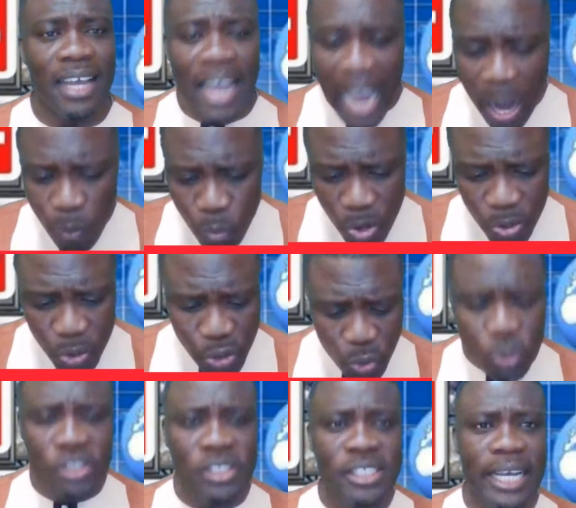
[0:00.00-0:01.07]
I want to
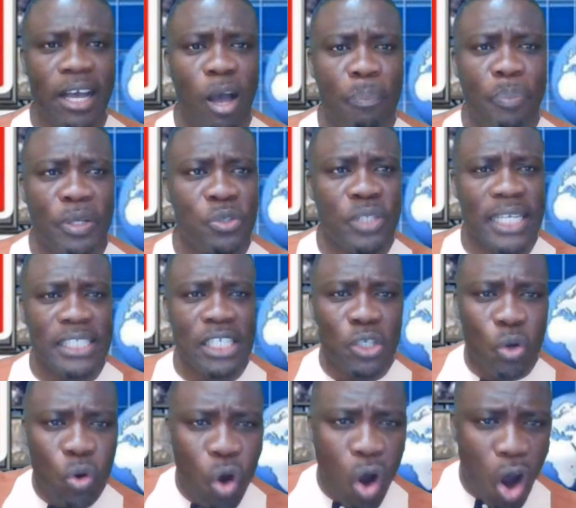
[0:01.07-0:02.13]
use the opportunity
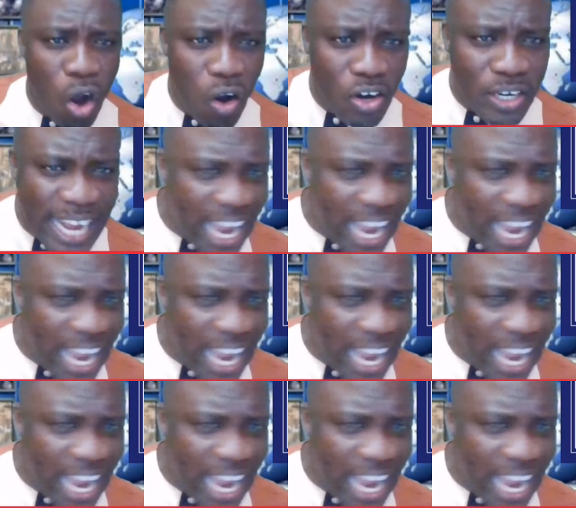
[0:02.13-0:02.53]
to call on